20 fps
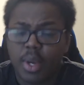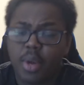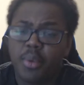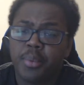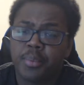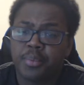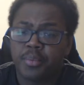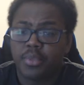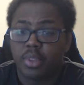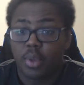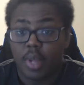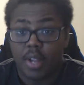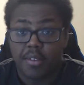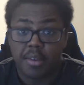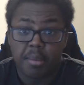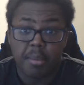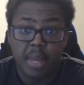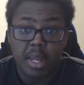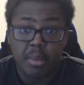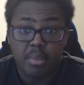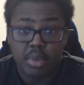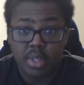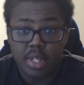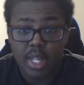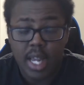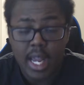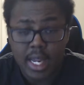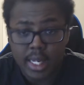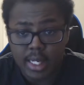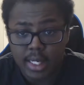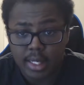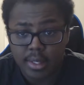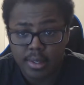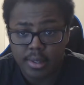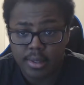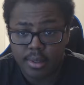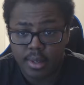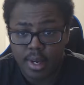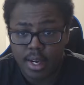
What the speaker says: Well, we have our main protagonist,